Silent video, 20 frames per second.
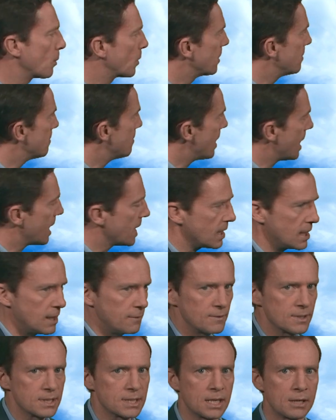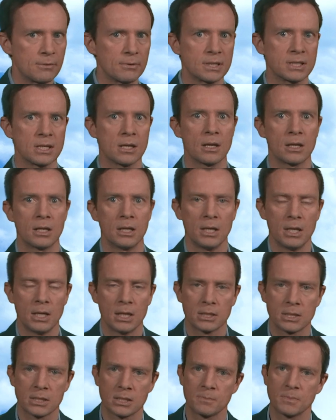We may even see a return
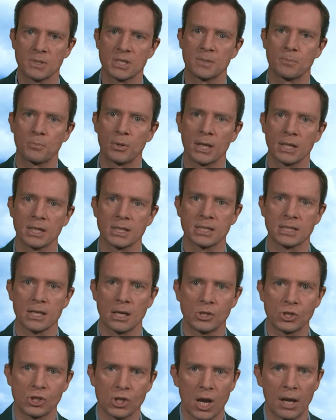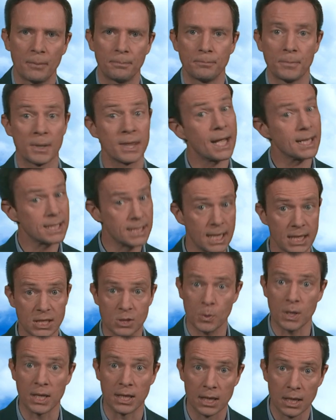to some spring sunshine. But that's
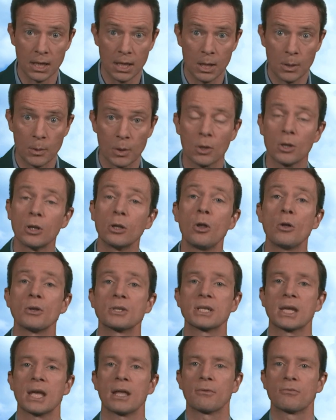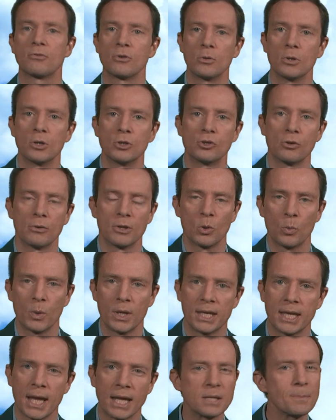next week. We've got a lot to get through during the
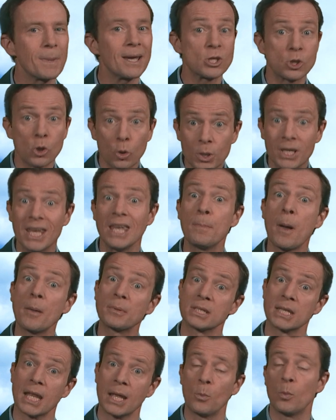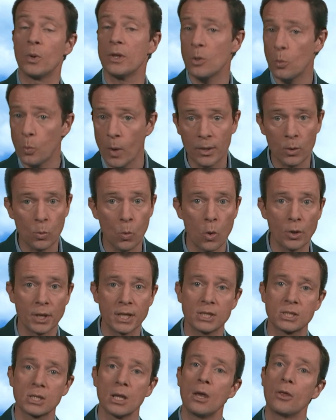weekend. Make sure you keep up to date with the weather
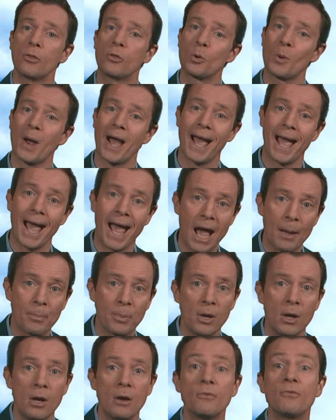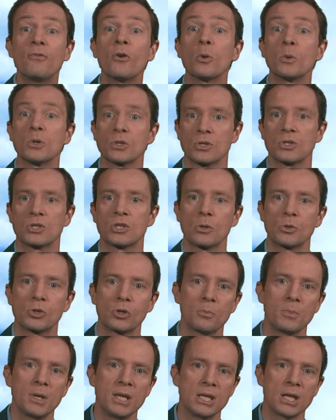warnings through our app. Follow us on
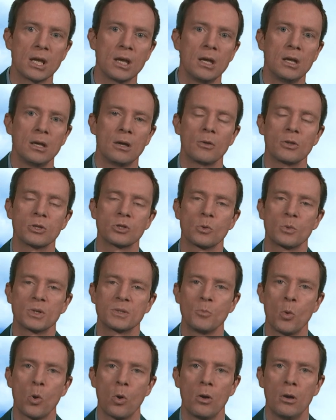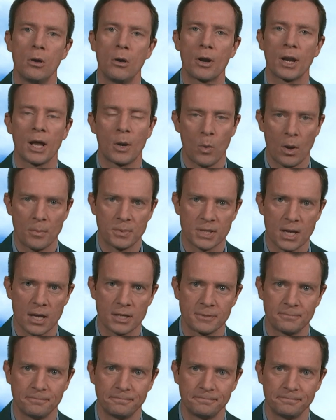social media. Well, there's always more on our website.